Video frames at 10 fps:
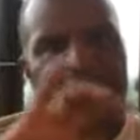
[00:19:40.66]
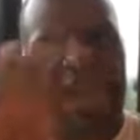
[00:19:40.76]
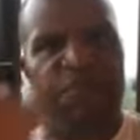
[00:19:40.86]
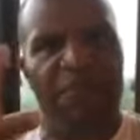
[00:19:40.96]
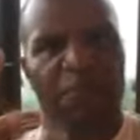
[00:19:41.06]

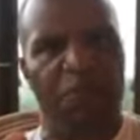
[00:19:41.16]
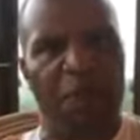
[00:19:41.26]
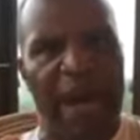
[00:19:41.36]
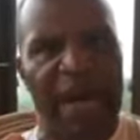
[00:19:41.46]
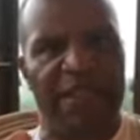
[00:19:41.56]
have
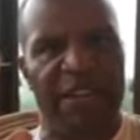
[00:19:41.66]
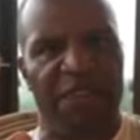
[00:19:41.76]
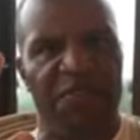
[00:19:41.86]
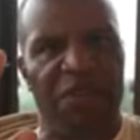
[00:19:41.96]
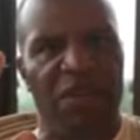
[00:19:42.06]

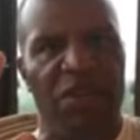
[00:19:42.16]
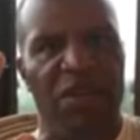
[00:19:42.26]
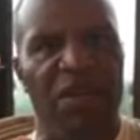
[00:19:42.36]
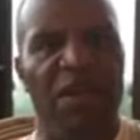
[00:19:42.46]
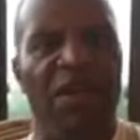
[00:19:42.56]
have
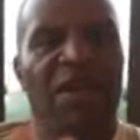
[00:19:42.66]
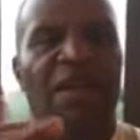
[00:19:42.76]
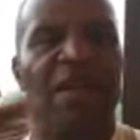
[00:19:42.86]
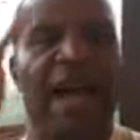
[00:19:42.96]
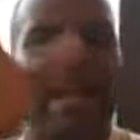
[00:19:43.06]
full
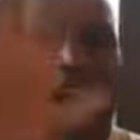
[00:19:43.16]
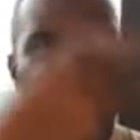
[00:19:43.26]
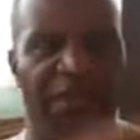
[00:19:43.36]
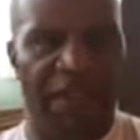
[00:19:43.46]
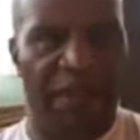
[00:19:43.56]
not
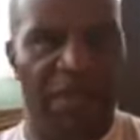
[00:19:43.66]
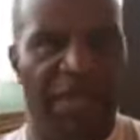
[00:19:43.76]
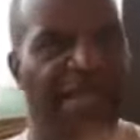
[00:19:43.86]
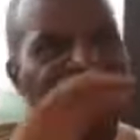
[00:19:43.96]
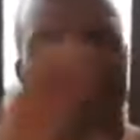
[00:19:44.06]
half empty.
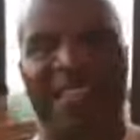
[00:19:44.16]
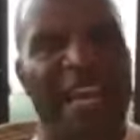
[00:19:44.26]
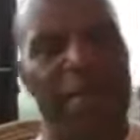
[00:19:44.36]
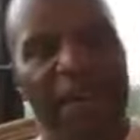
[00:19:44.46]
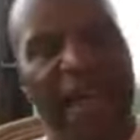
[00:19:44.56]
It's the
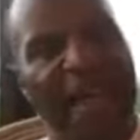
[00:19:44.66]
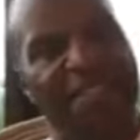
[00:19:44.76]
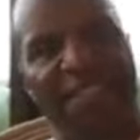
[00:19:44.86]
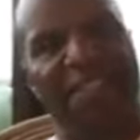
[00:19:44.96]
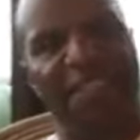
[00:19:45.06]
same glass,
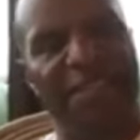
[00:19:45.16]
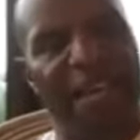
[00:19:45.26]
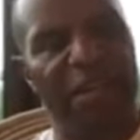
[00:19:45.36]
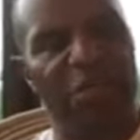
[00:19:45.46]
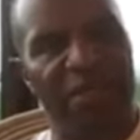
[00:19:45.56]
just the same how
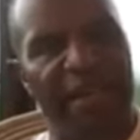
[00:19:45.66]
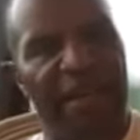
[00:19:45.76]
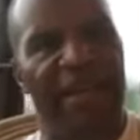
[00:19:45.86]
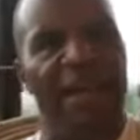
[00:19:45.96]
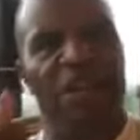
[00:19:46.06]
you see
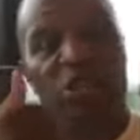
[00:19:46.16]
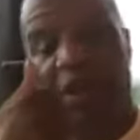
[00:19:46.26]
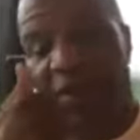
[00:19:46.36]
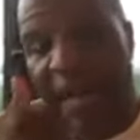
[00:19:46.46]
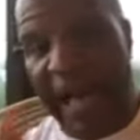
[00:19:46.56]
it. So you
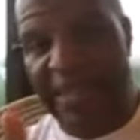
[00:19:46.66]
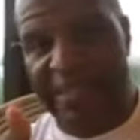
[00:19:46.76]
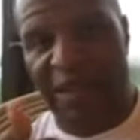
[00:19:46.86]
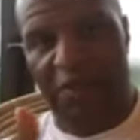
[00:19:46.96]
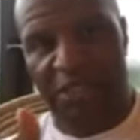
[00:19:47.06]
have high
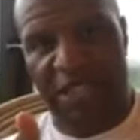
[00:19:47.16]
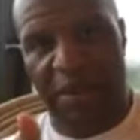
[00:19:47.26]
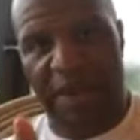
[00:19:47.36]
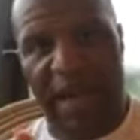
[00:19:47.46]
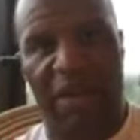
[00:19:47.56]

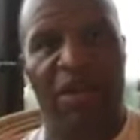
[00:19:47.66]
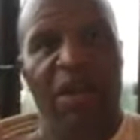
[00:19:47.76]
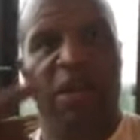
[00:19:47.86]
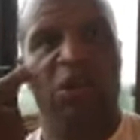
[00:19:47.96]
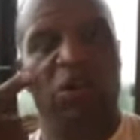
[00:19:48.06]
self-esteem now.
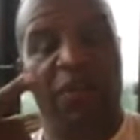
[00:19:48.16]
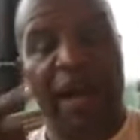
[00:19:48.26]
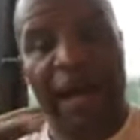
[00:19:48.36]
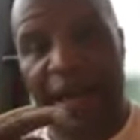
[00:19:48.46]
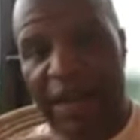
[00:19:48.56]
You have
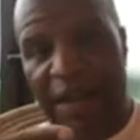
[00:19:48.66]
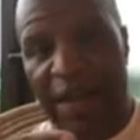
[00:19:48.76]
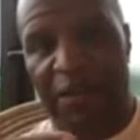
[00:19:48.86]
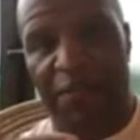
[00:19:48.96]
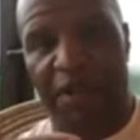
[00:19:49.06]
high
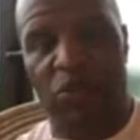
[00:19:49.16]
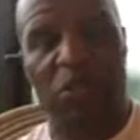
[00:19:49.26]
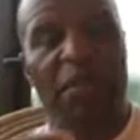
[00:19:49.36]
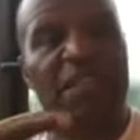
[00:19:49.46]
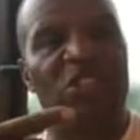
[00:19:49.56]
confidence, which
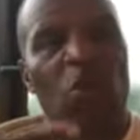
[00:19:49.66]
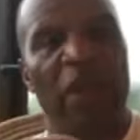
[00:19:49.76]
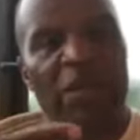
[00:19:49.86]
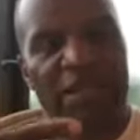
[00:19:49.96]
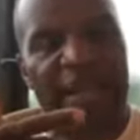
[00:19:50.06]
means no one
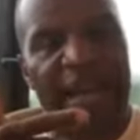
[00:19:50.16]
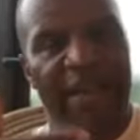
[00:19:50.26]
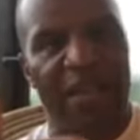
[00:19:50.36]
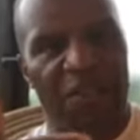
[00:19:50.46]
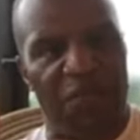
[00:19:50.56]
else can
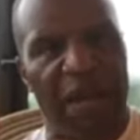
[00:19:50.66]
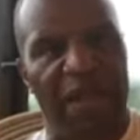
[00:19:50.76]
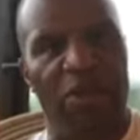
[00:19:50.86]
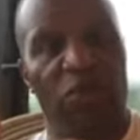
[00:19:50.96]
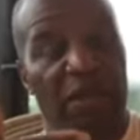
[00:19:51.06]
identify
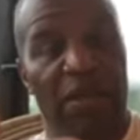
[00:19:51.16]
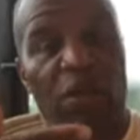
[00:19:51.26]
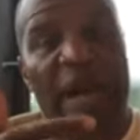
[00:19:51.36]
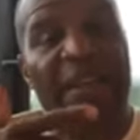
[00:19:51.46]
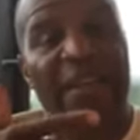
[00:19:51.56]
you. No,
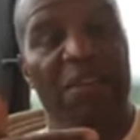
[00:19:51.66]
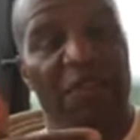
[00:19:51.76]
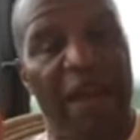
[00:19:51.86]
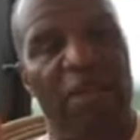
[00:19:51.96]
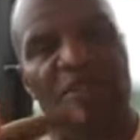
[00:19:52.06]

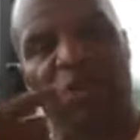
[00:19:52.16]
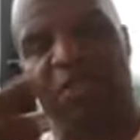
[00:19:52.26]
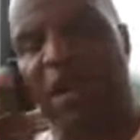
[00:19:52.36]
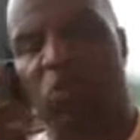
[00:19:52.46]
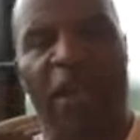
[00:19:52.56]
identify you. So if
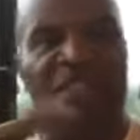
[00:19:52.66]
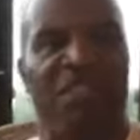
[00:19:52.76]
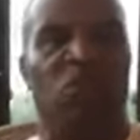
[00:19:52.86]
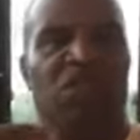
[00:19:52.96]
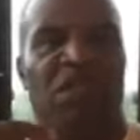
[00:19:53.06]
some
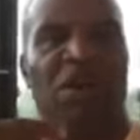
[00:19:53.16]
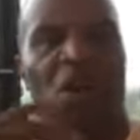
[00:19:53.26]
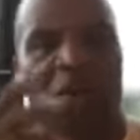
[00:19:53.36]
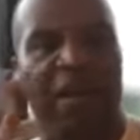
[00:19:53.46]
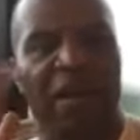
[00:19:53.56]
racist wants to call
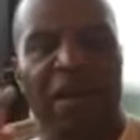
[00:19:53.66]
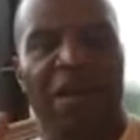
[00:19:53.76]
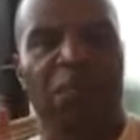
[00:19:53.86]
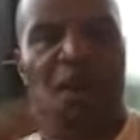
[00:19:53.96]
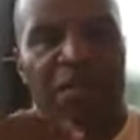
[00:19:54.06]
me
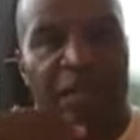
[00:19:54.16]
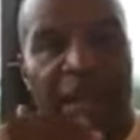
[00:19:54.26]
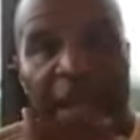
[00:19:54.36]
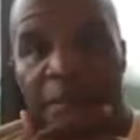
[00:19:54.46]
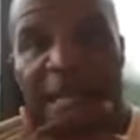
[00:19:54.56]
a bunch of
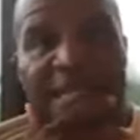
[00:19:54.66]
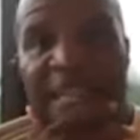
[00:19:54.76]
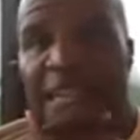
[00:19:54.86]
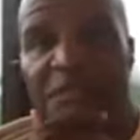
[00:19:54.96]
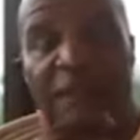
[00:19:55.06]
names, I say
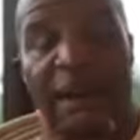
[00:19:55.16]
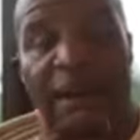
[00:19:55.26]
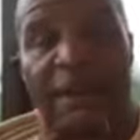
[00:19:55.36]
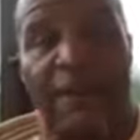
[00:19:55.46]
that's fine.